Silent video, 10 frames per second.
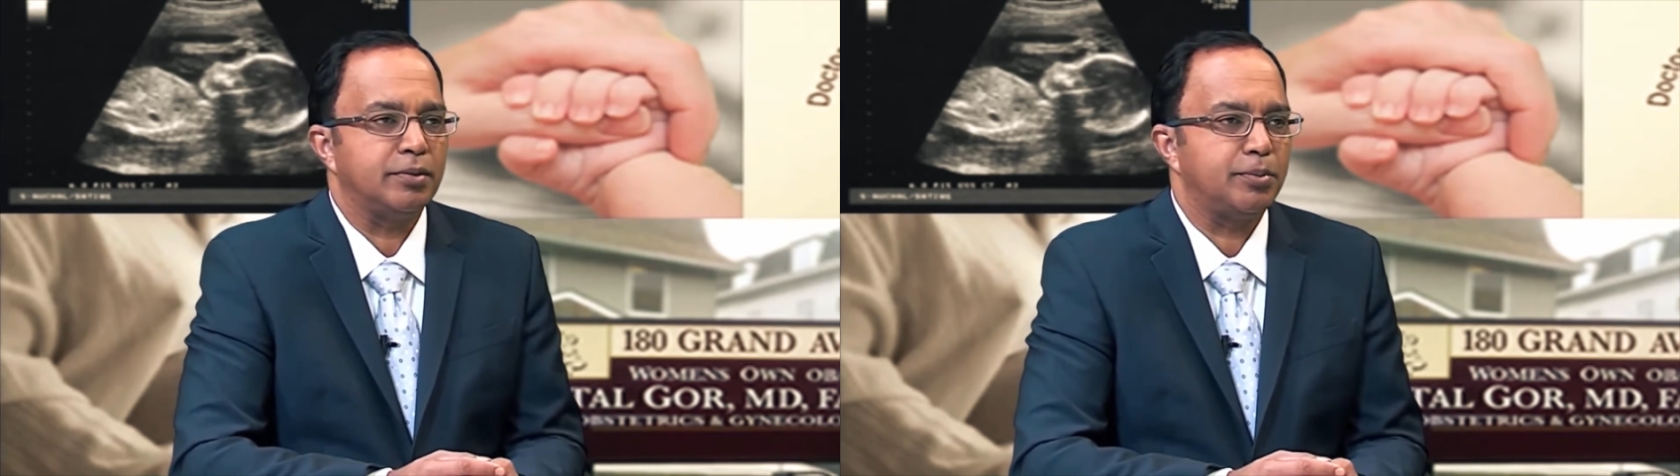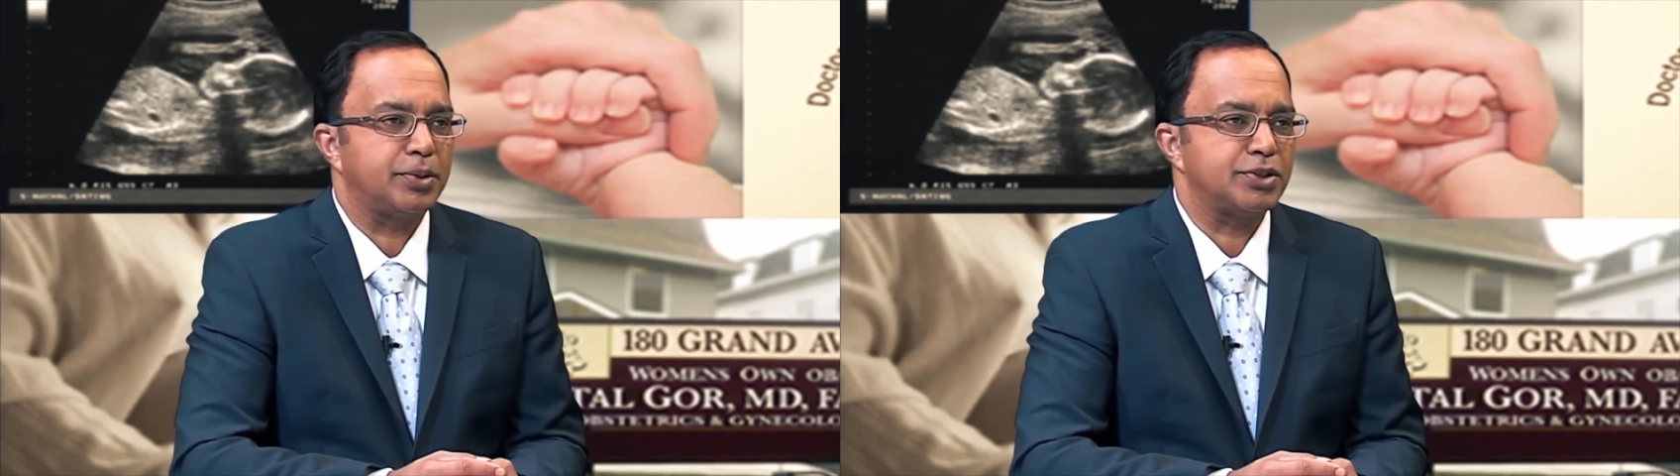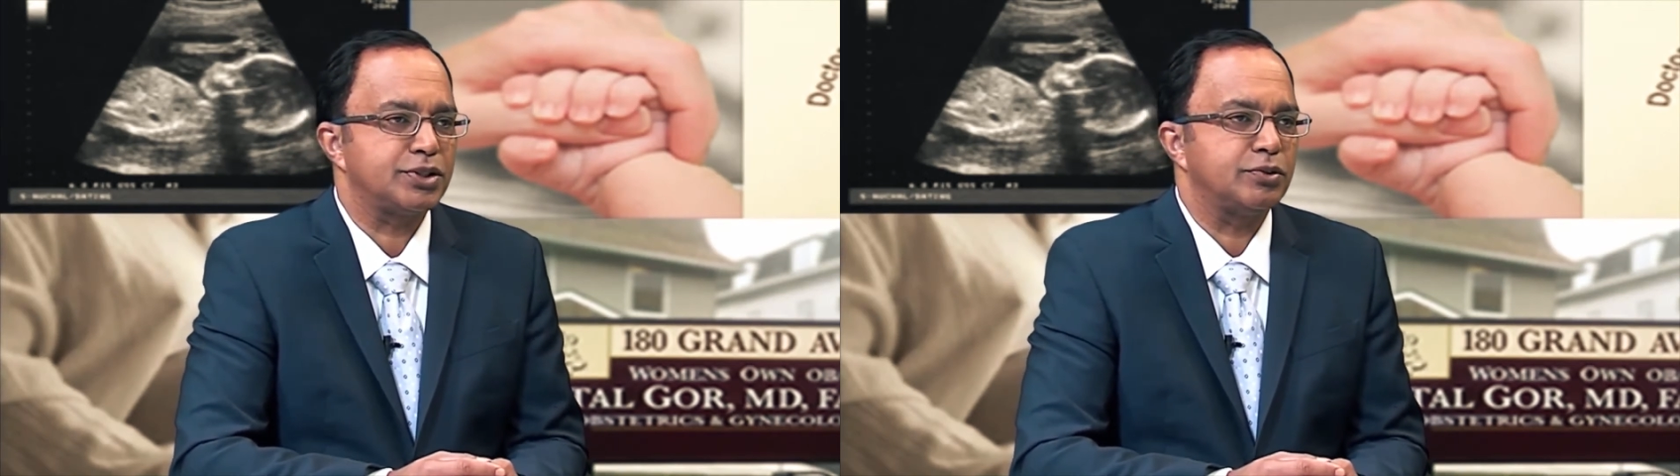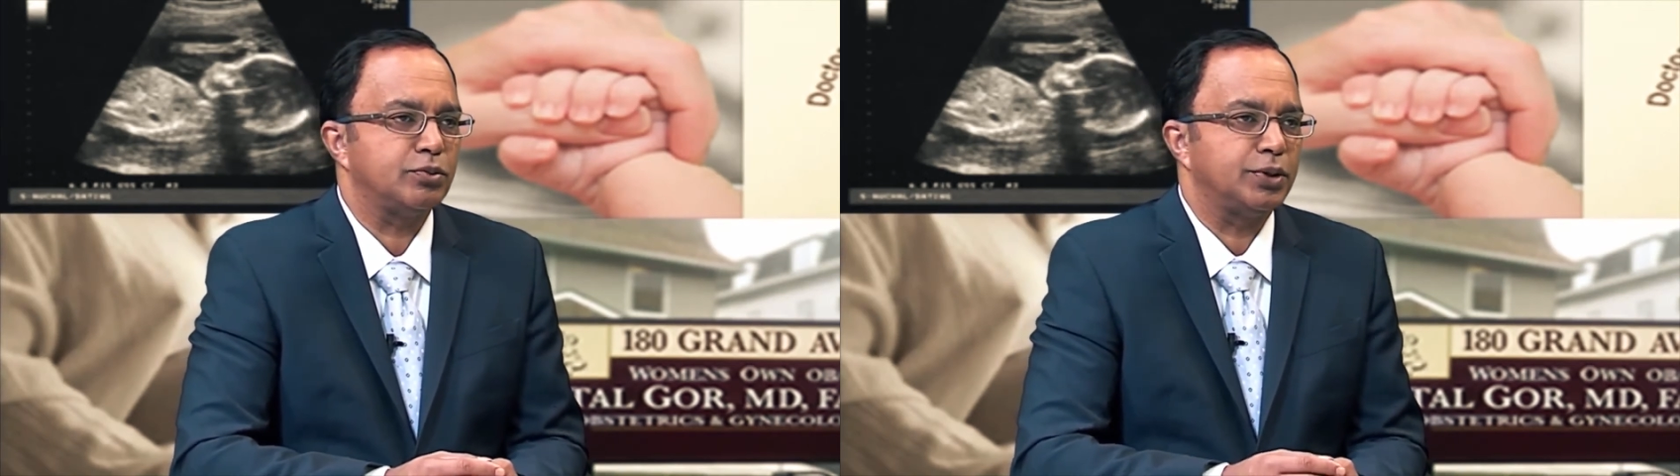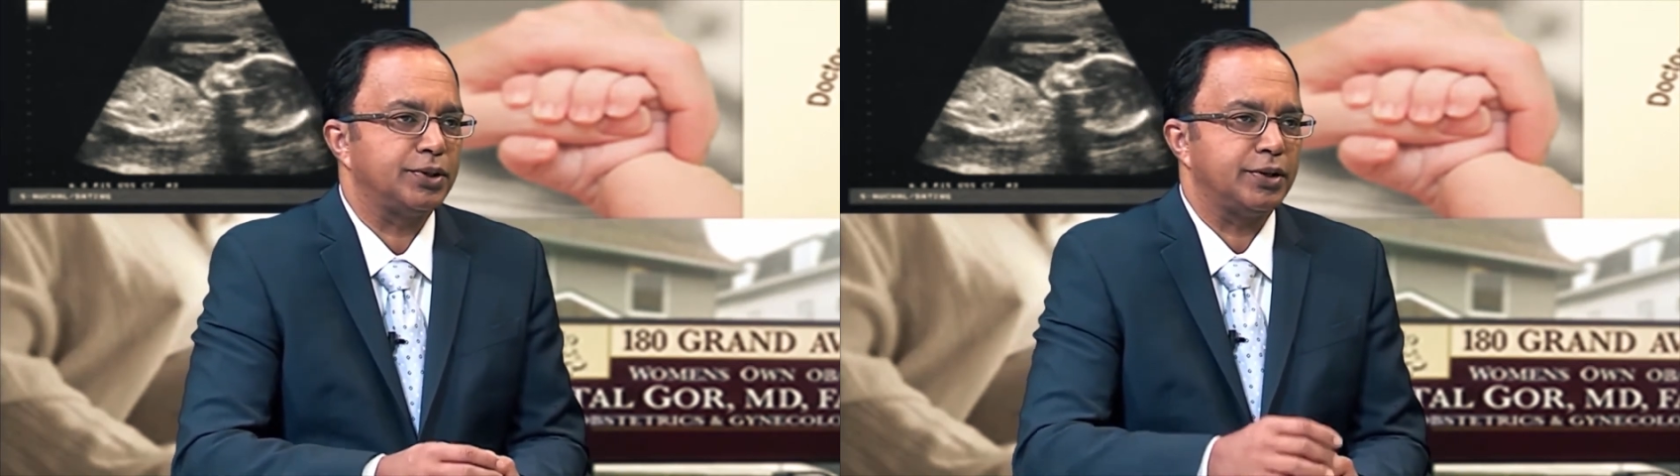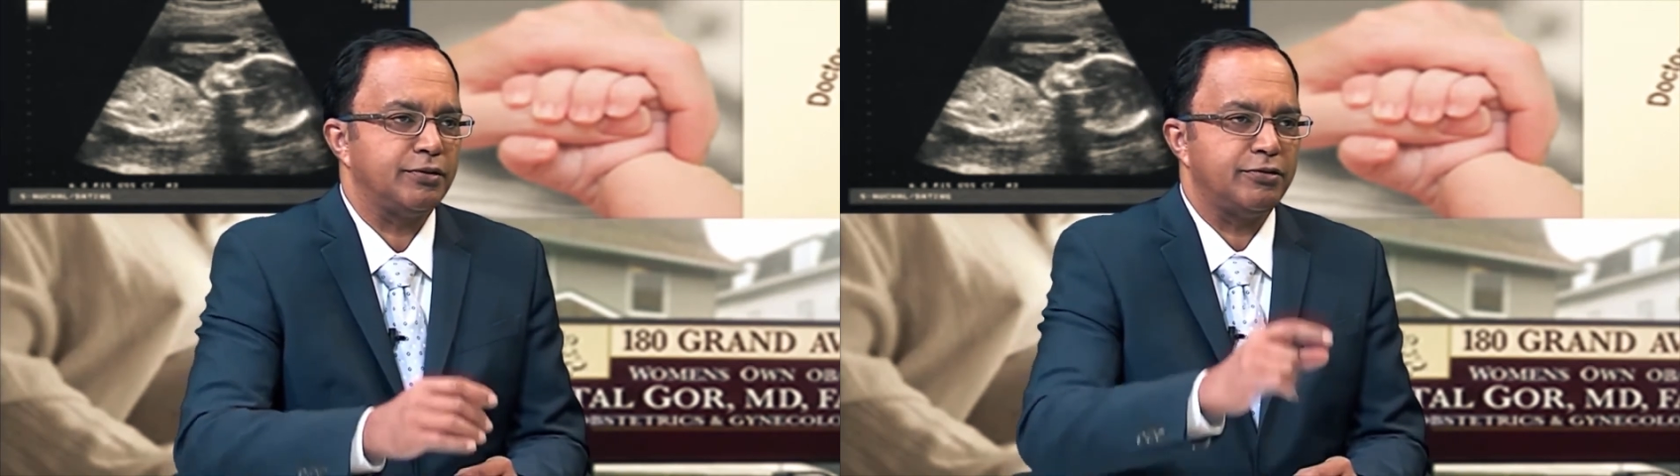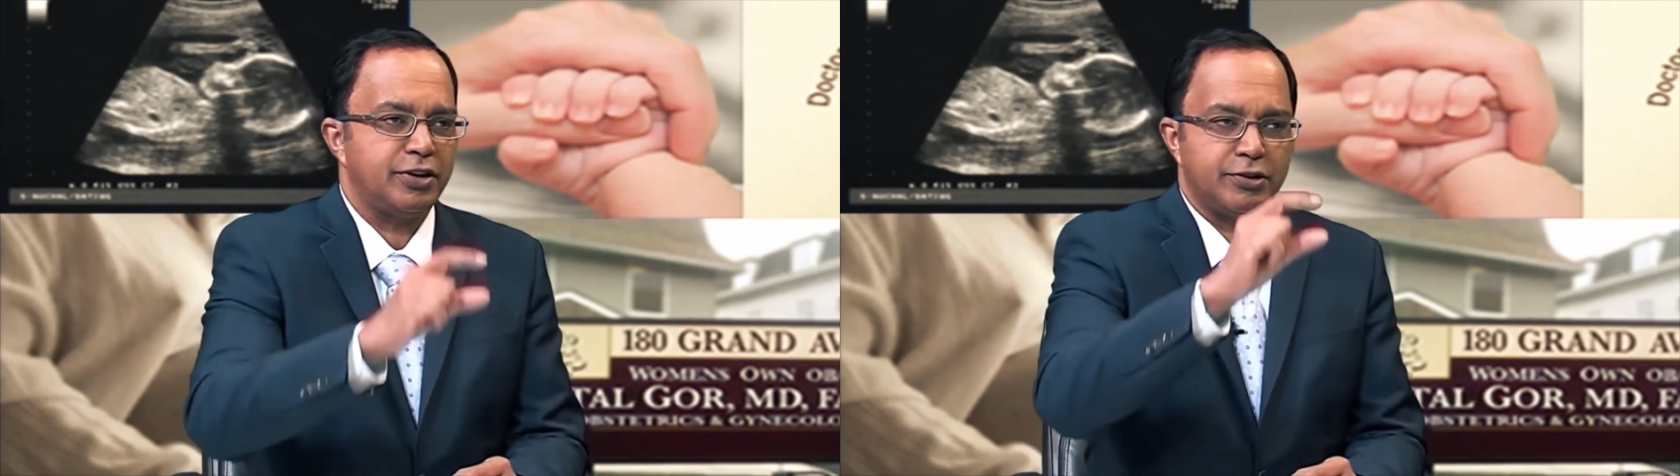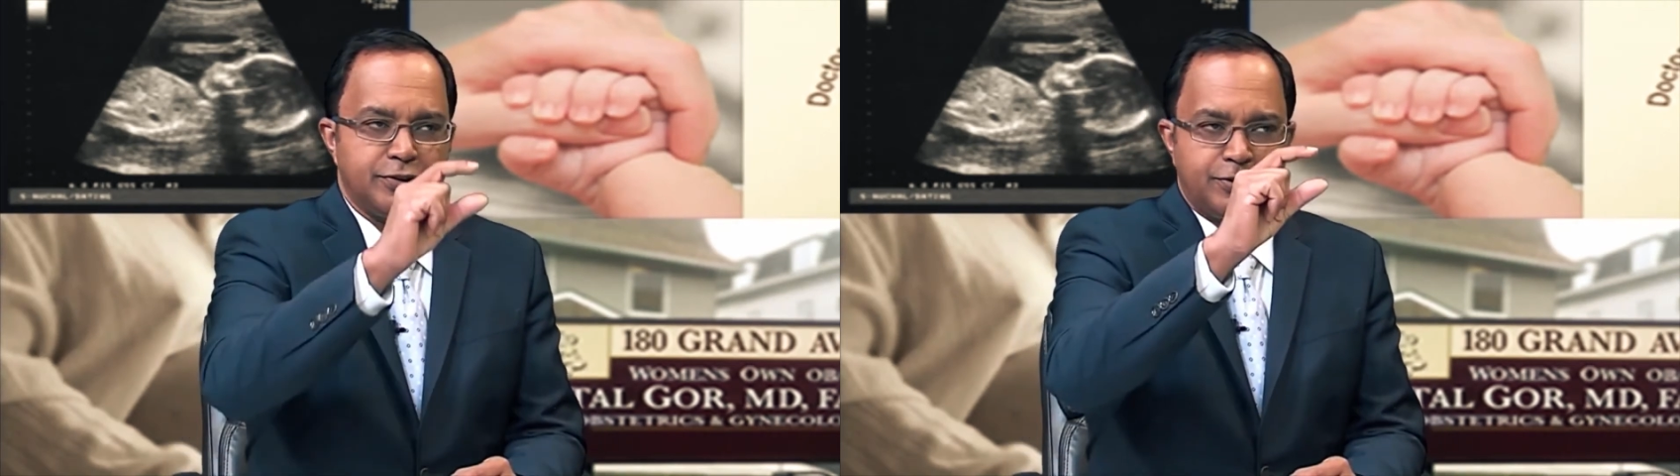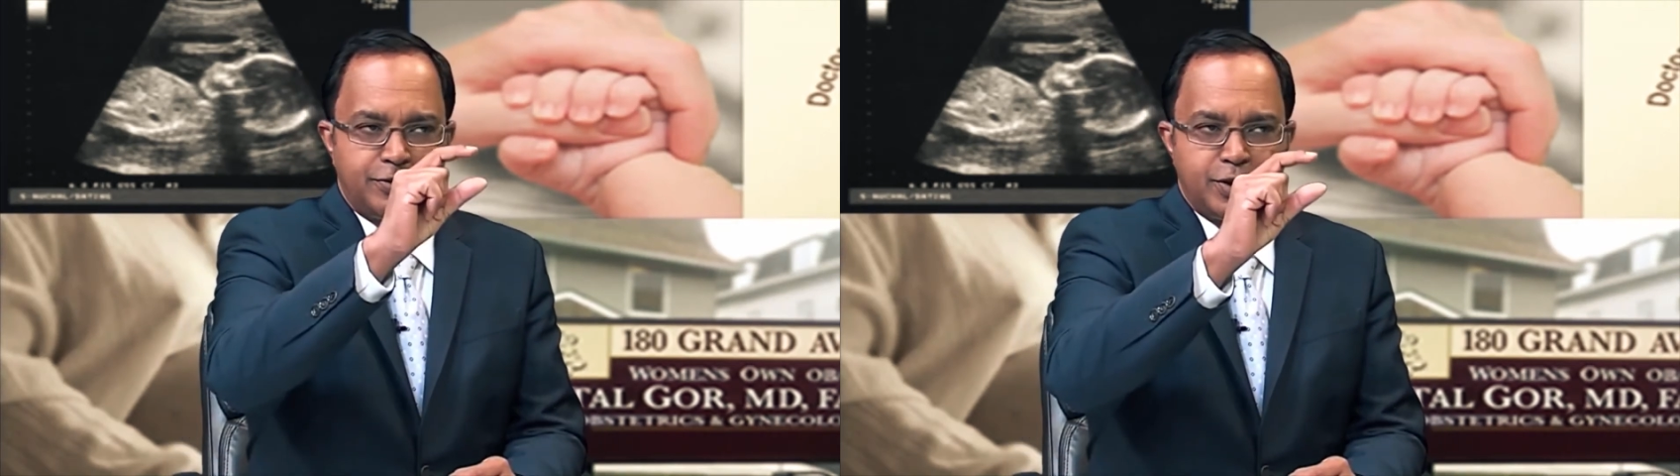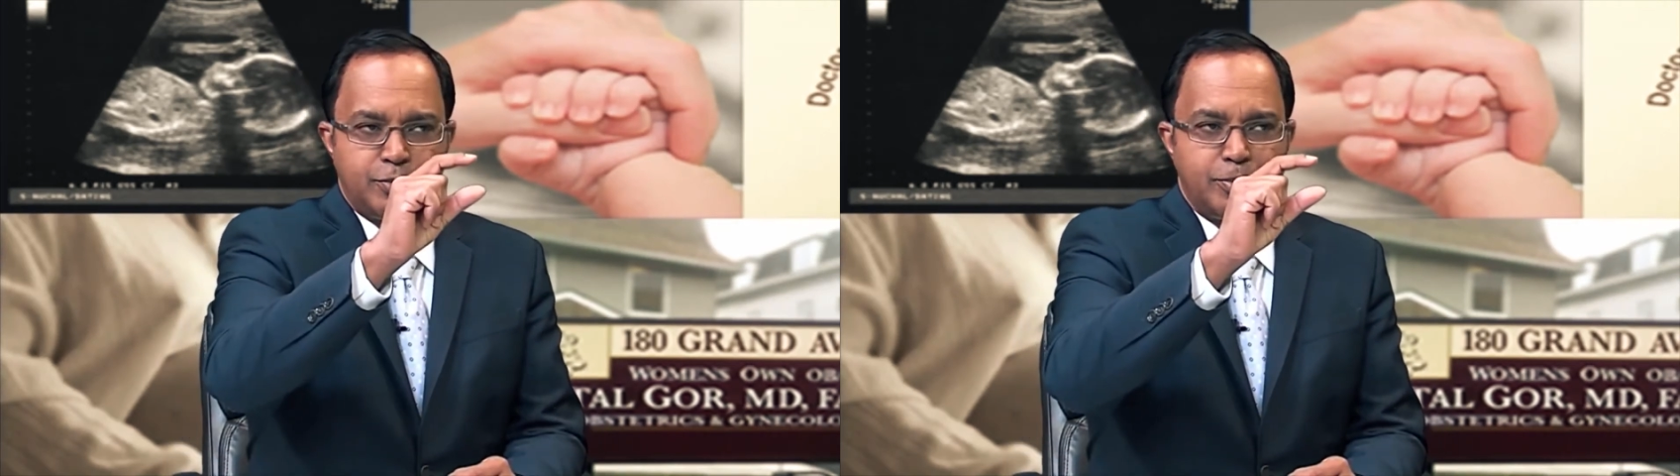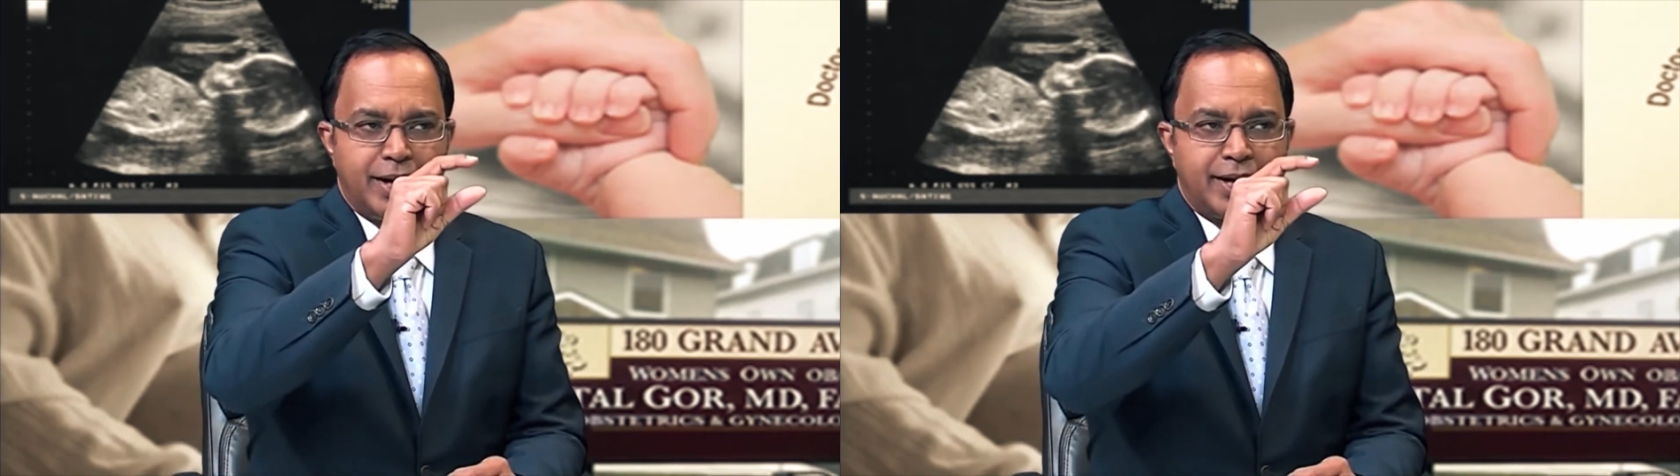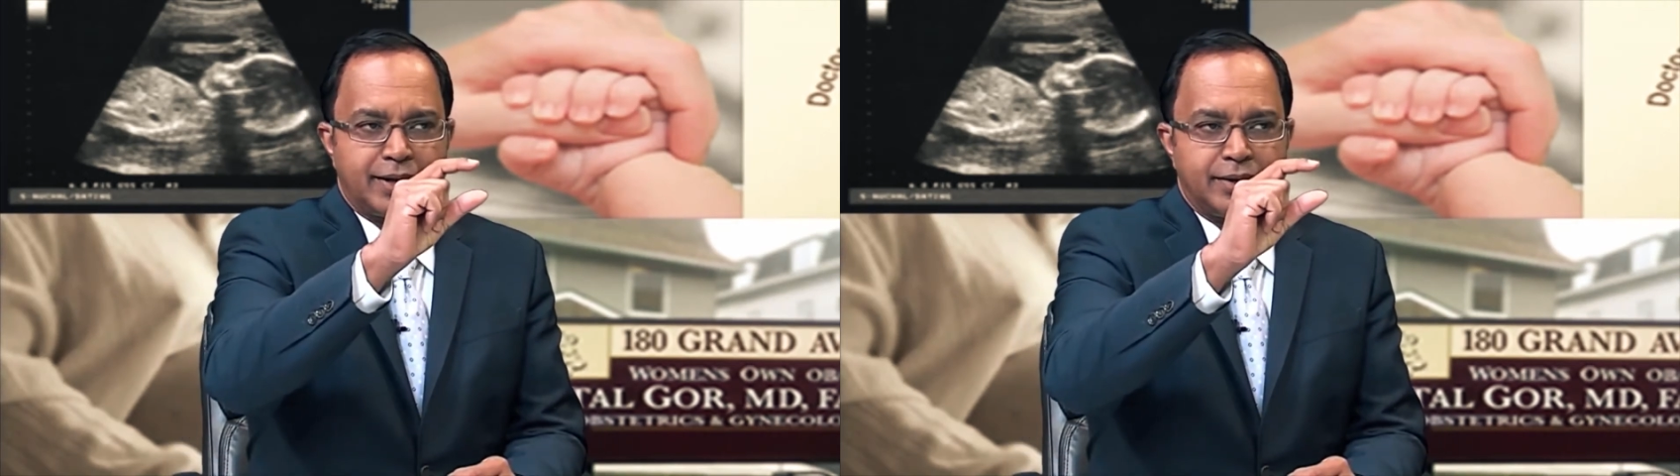person with a very thin back,